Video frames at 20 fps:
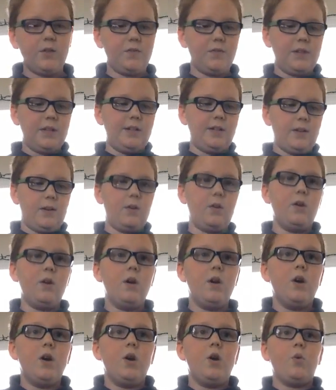to do a
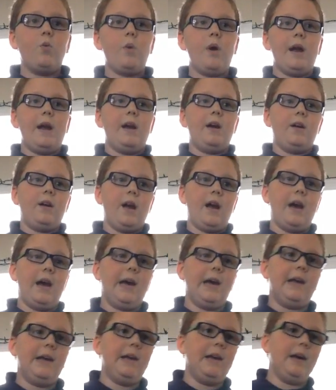video where
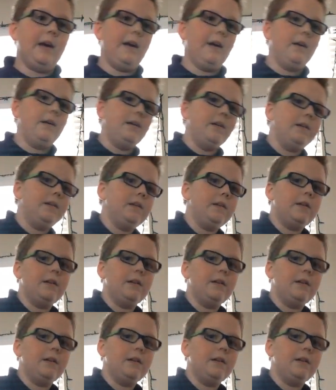I uh,